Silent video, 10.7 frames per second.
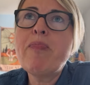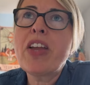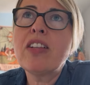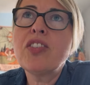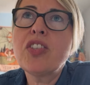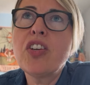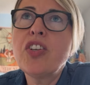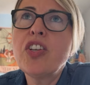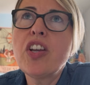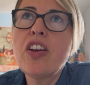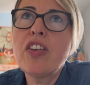And so,
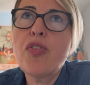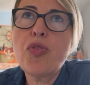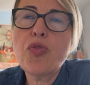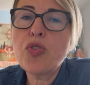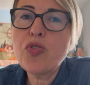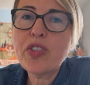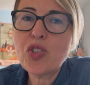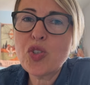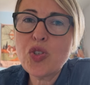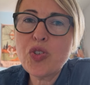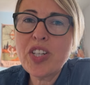you know, through the
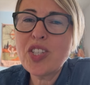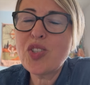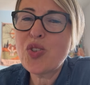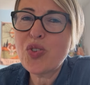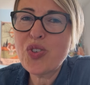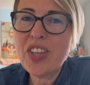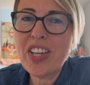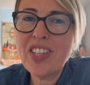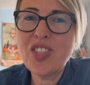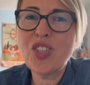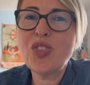stories, through the
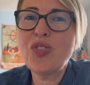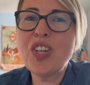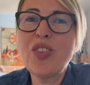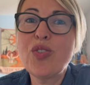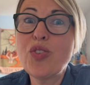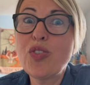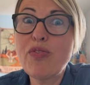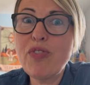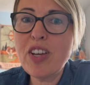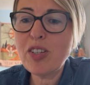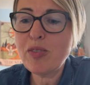history, through the
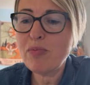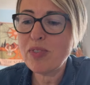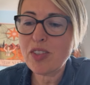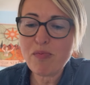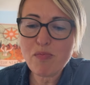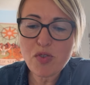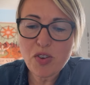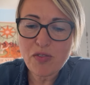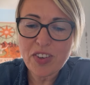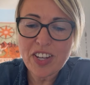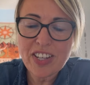films, the
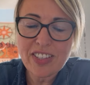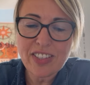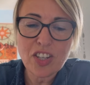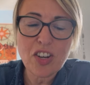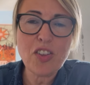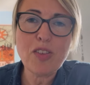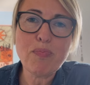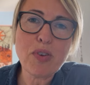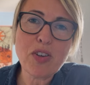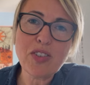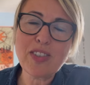movies, you know, the
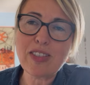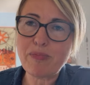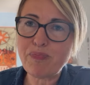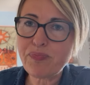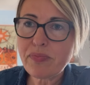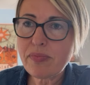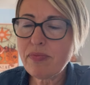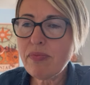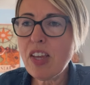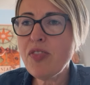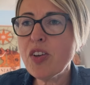books
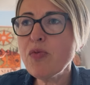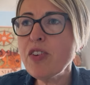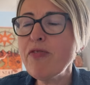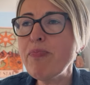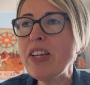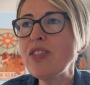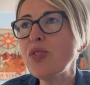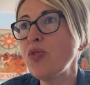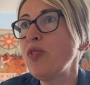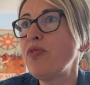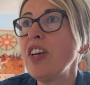that we've been
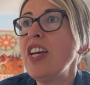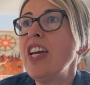sort of